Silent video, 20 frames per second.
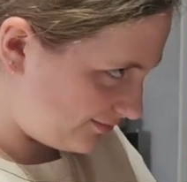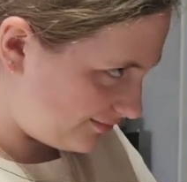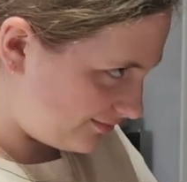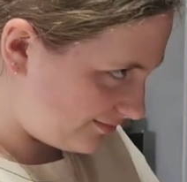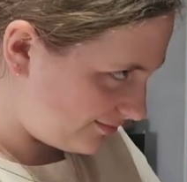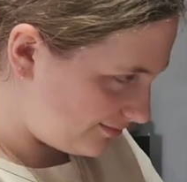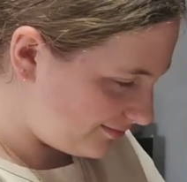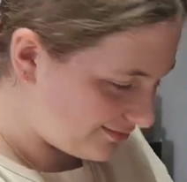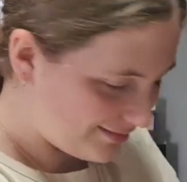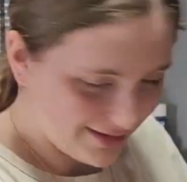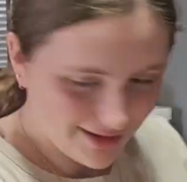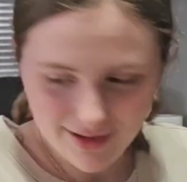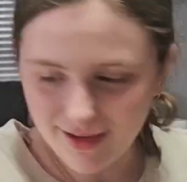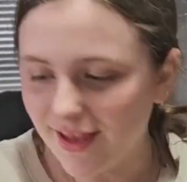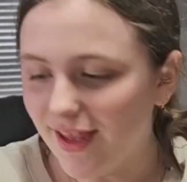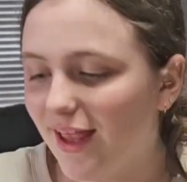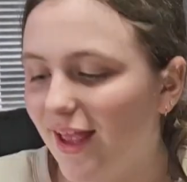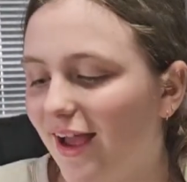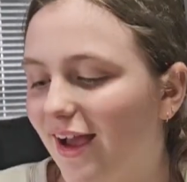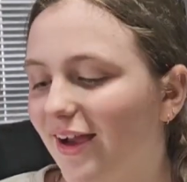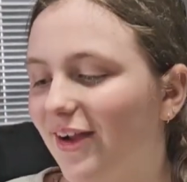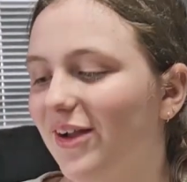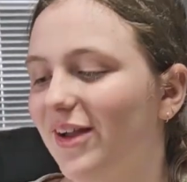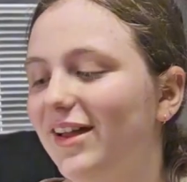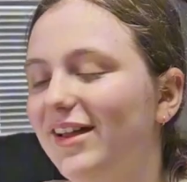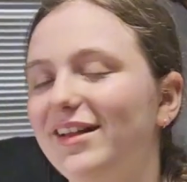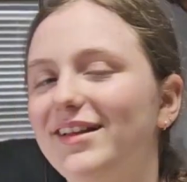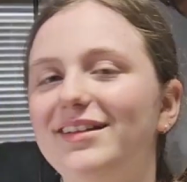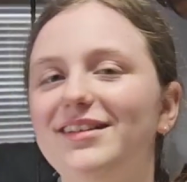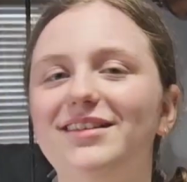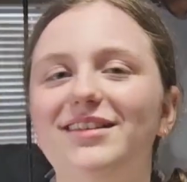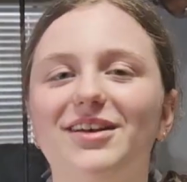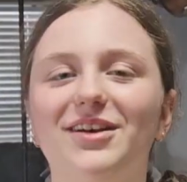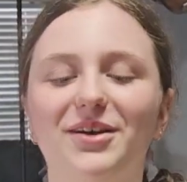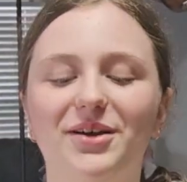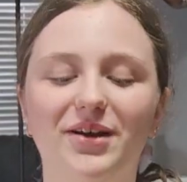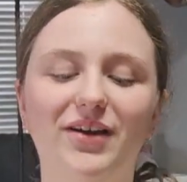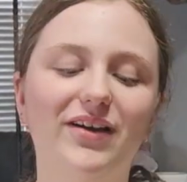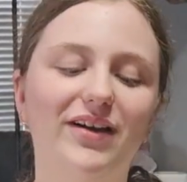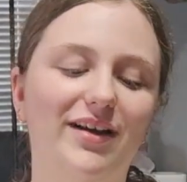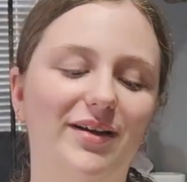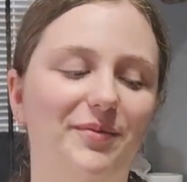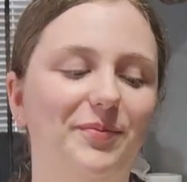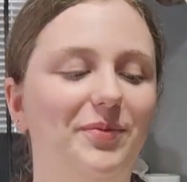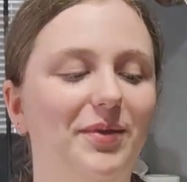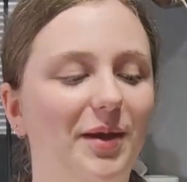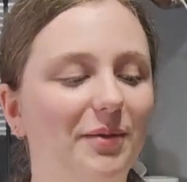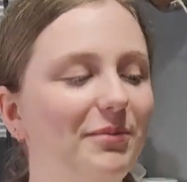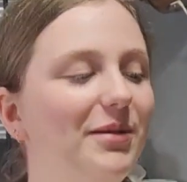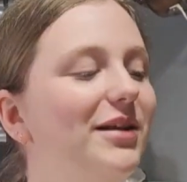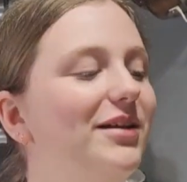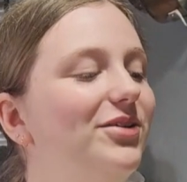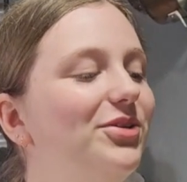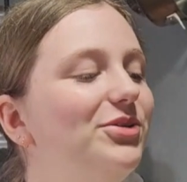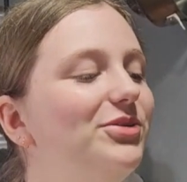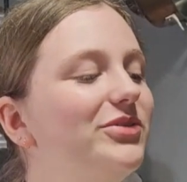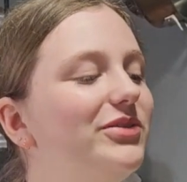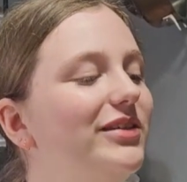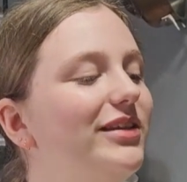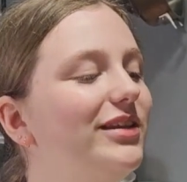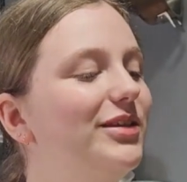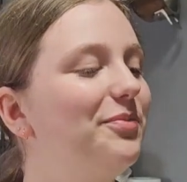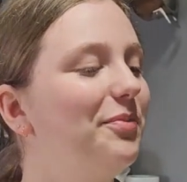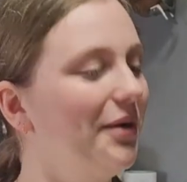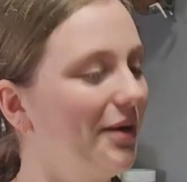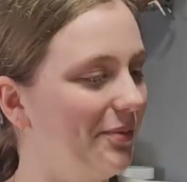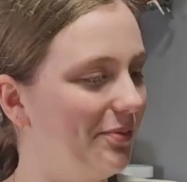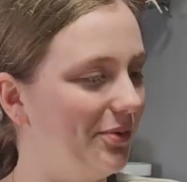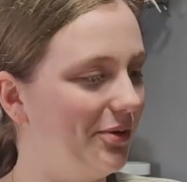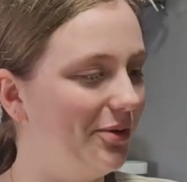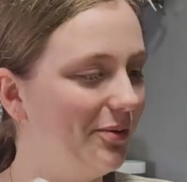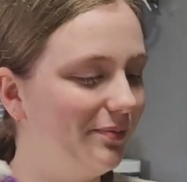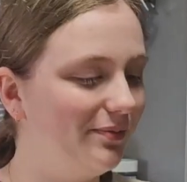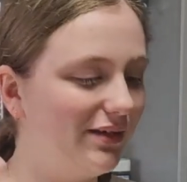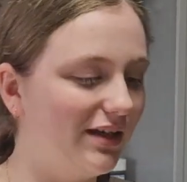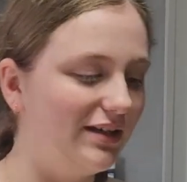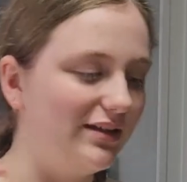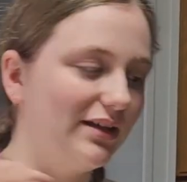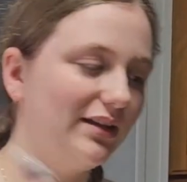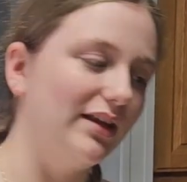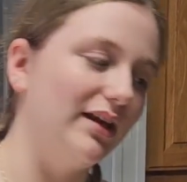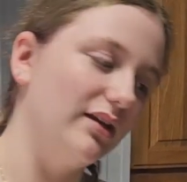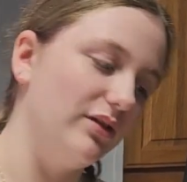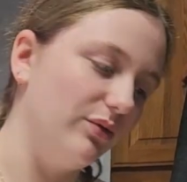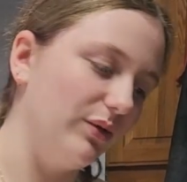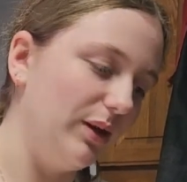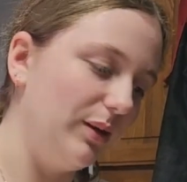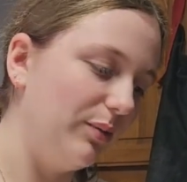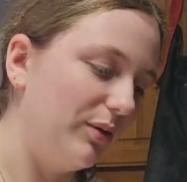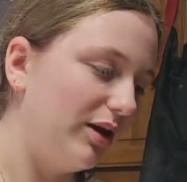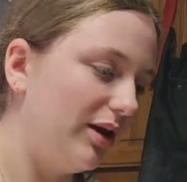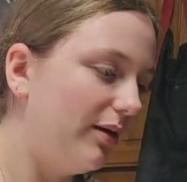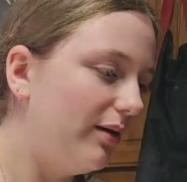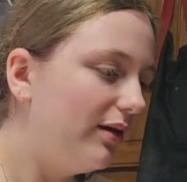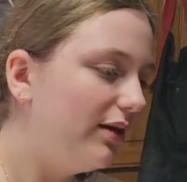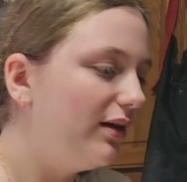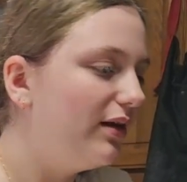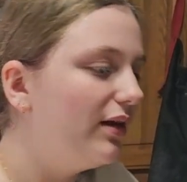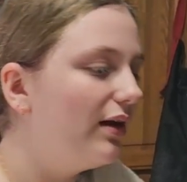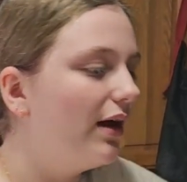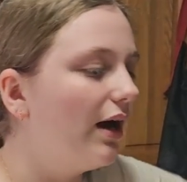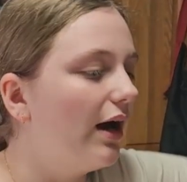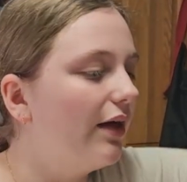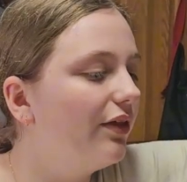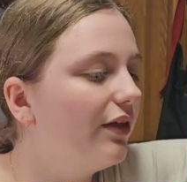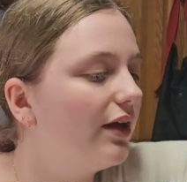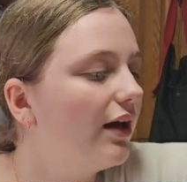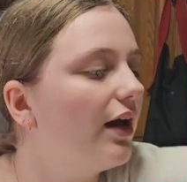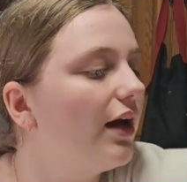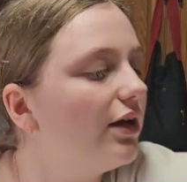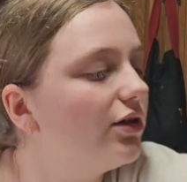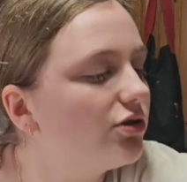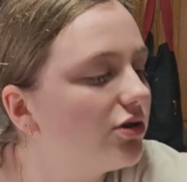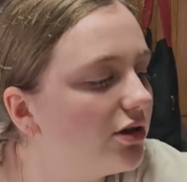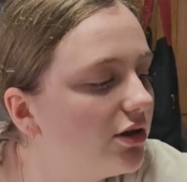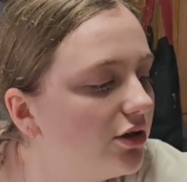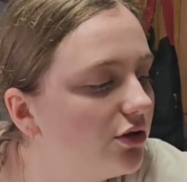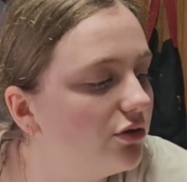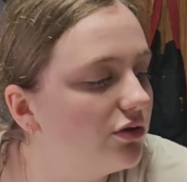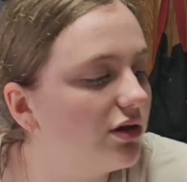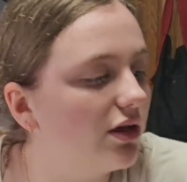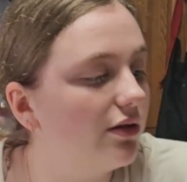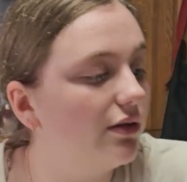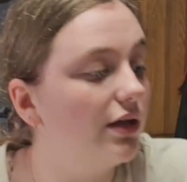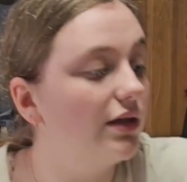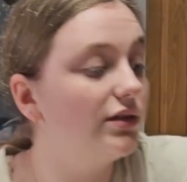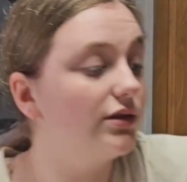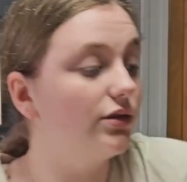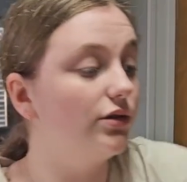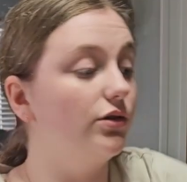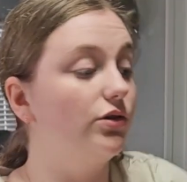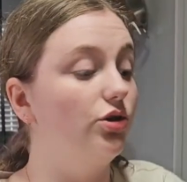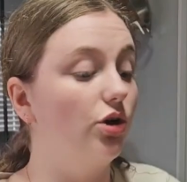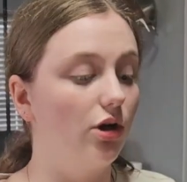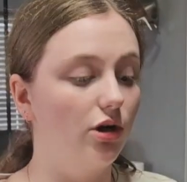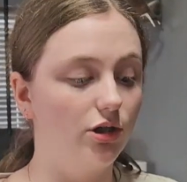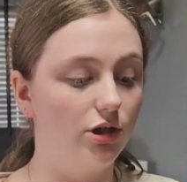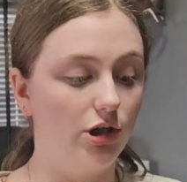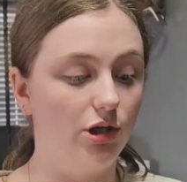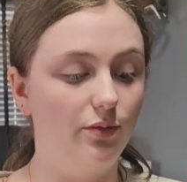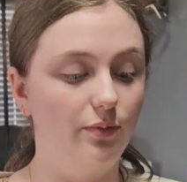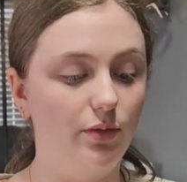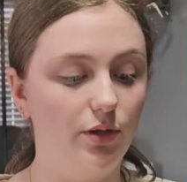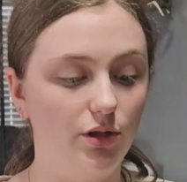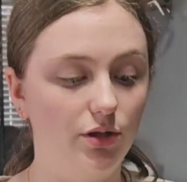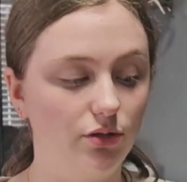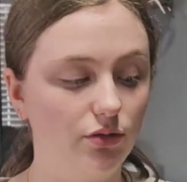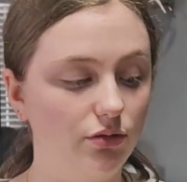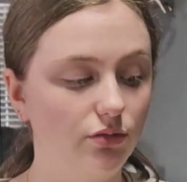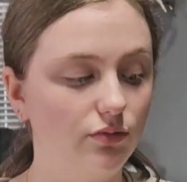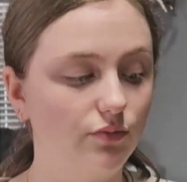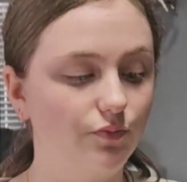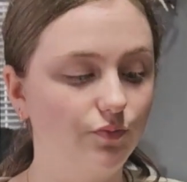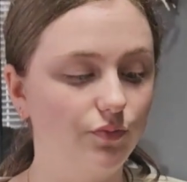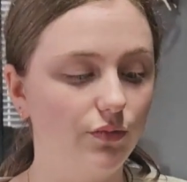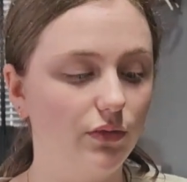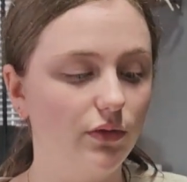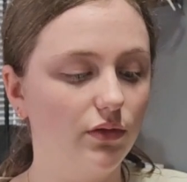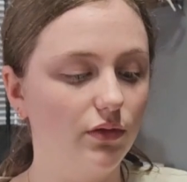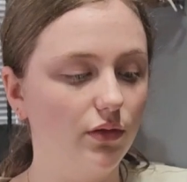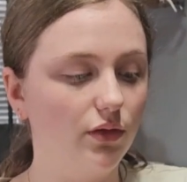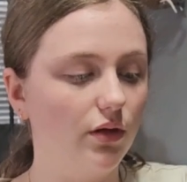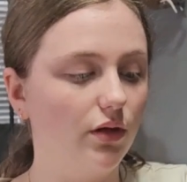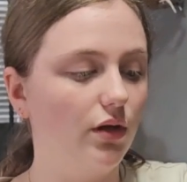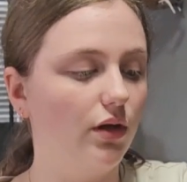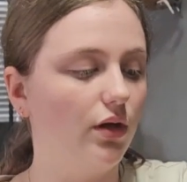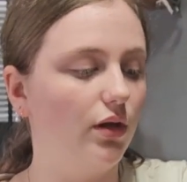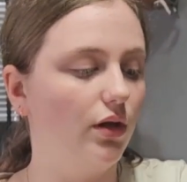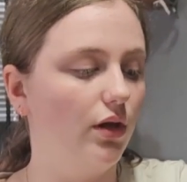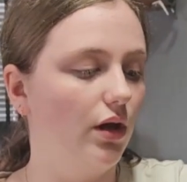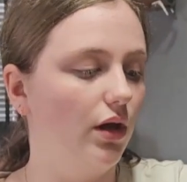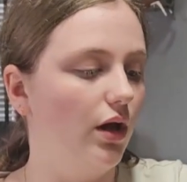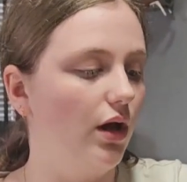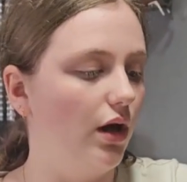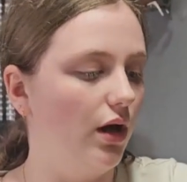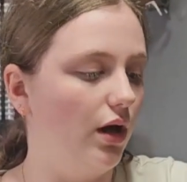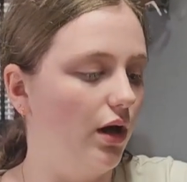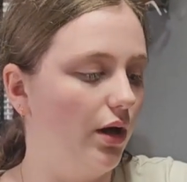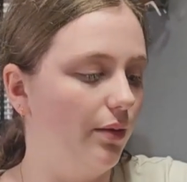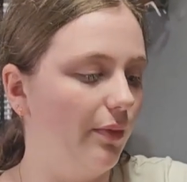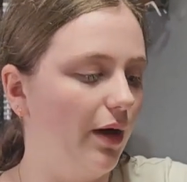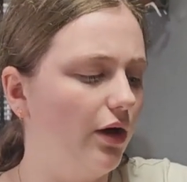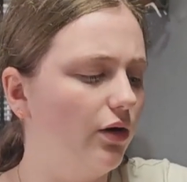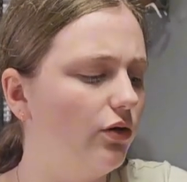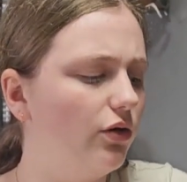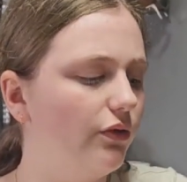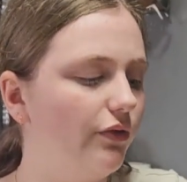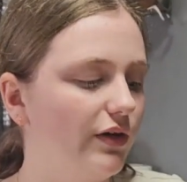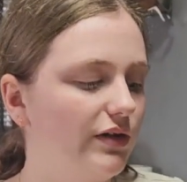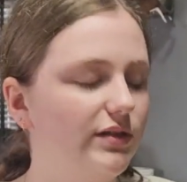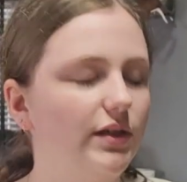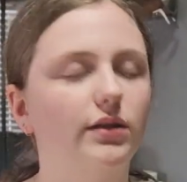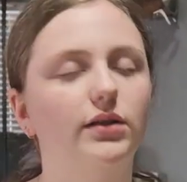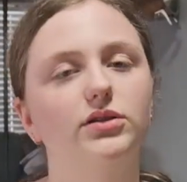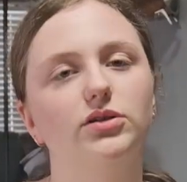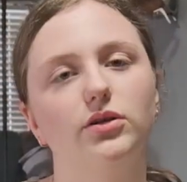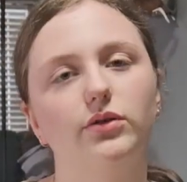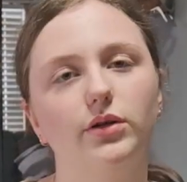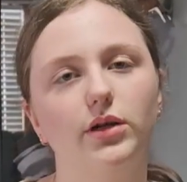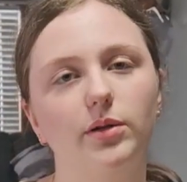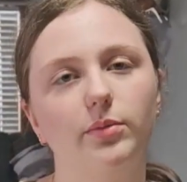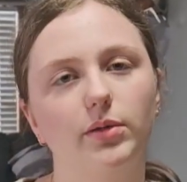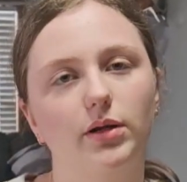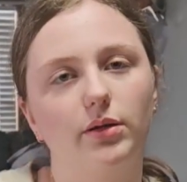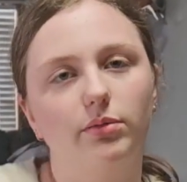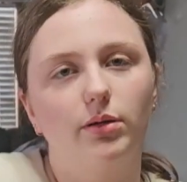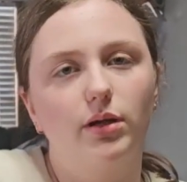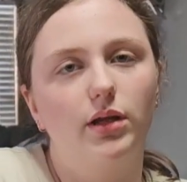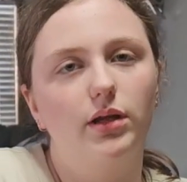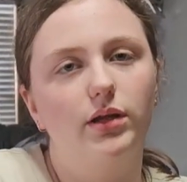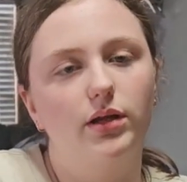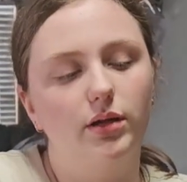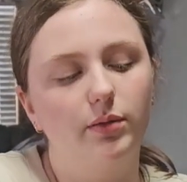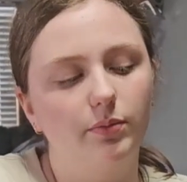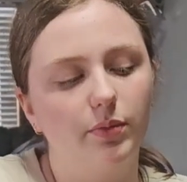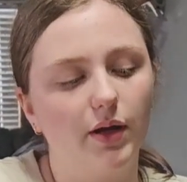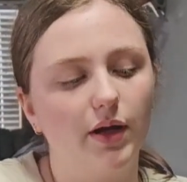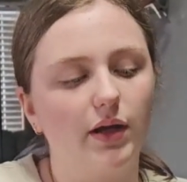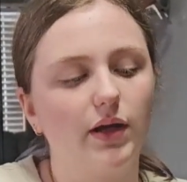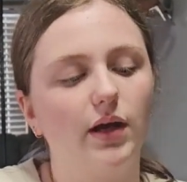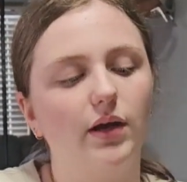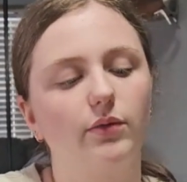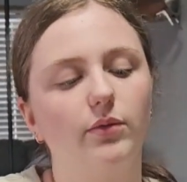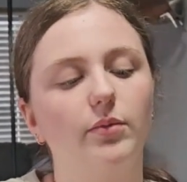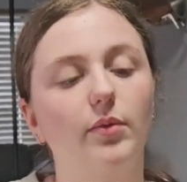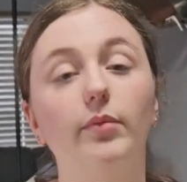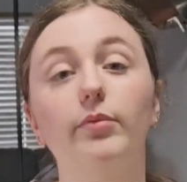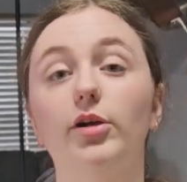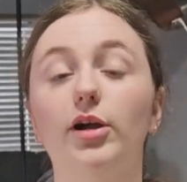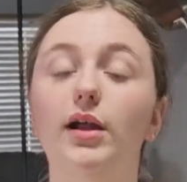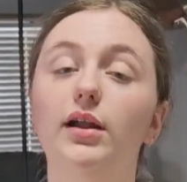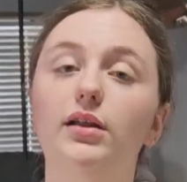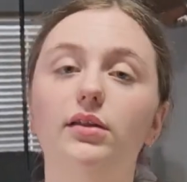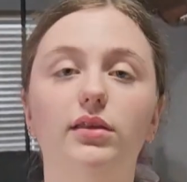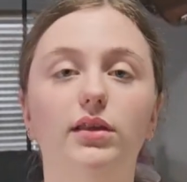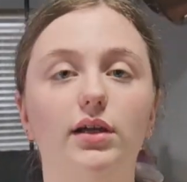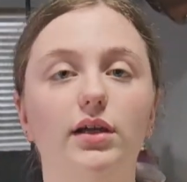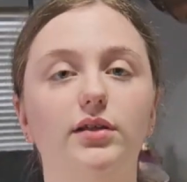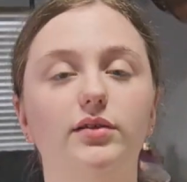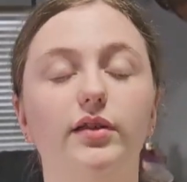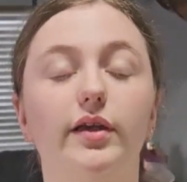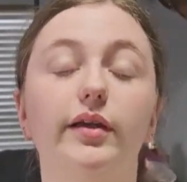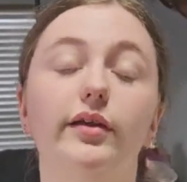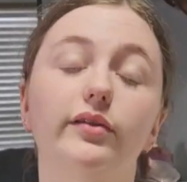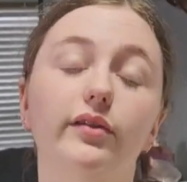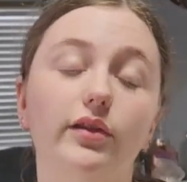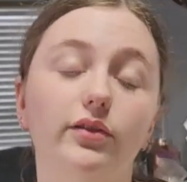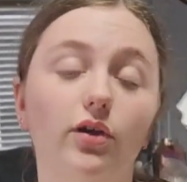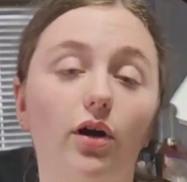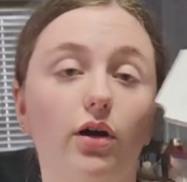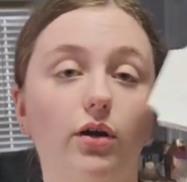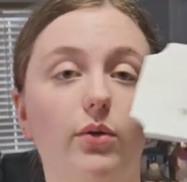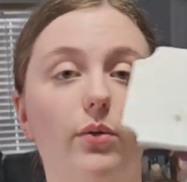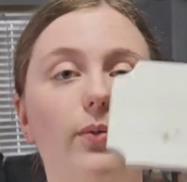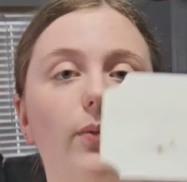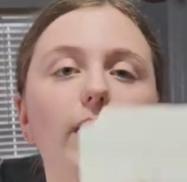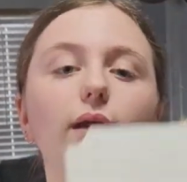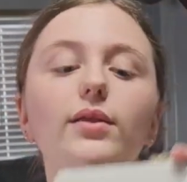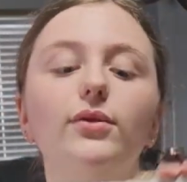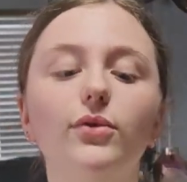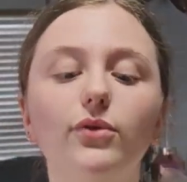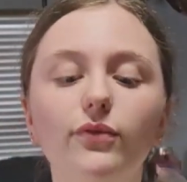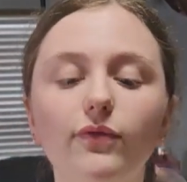Okay, so I'm gonna use this purple because I think it's really pretty. I think I should use this darker blue. I don't know if I said this already, but I probably did, but I can't remember anything I say because I talk way too